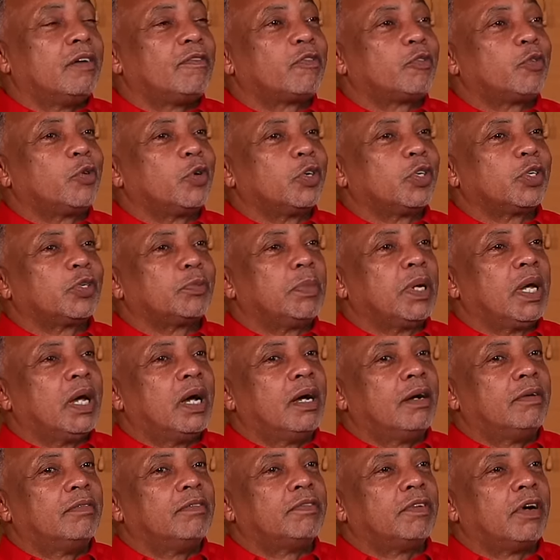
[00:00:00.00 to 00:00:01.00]
of course, we
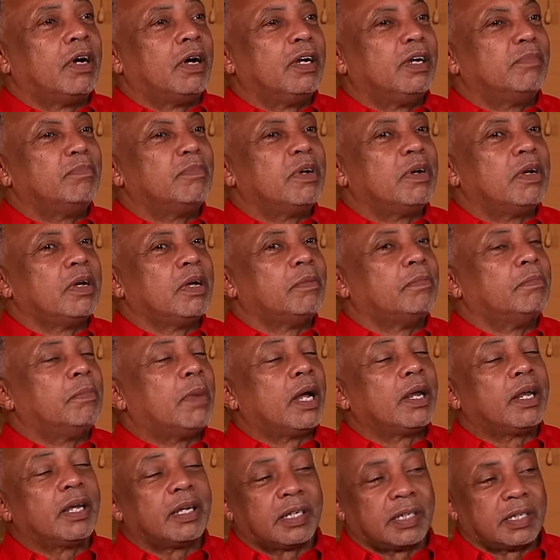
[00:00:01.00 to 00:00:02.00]
have on my
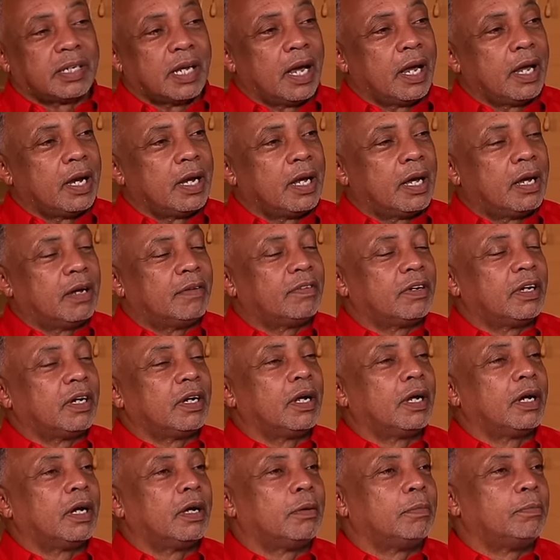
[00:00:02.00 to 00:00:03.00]
mother's side, I have
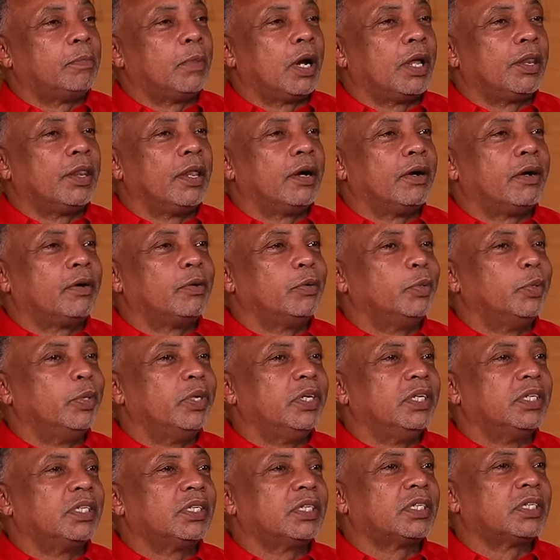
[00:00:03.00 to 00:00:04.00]
another brother who
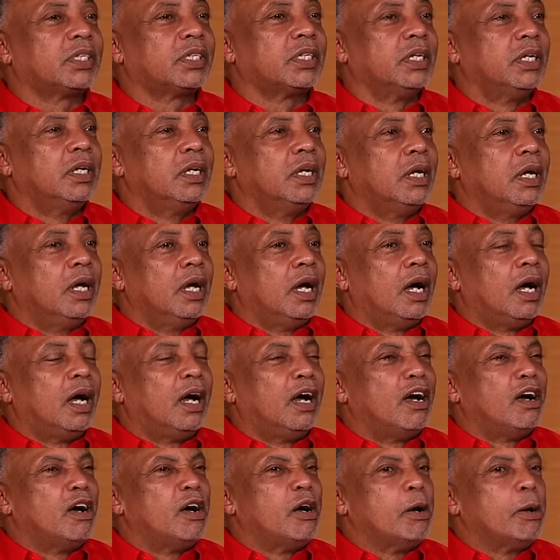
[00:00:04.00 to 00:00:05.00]
is
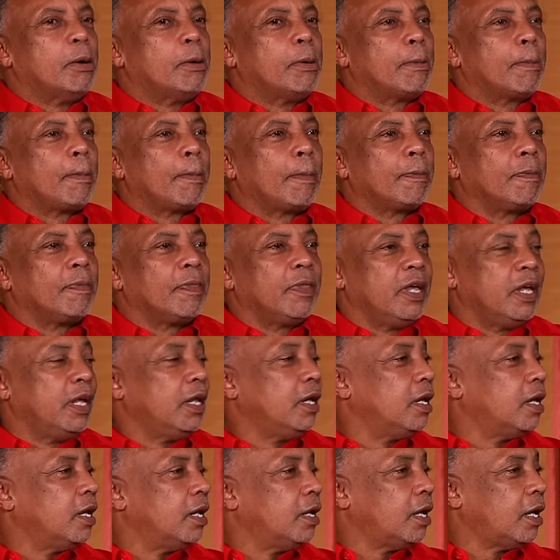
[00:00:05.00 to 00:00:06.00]

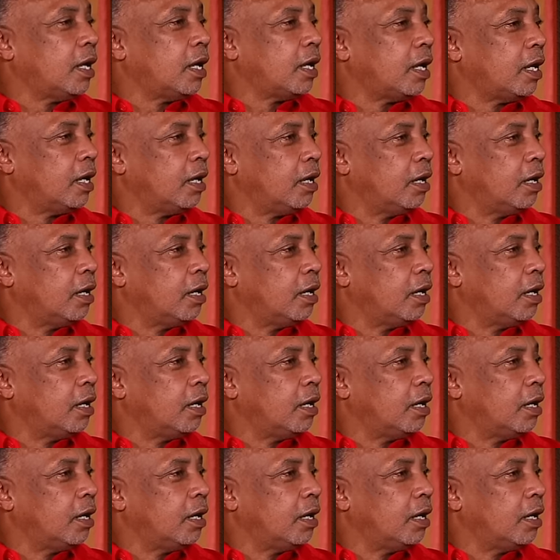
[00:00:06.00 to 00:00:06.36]
in the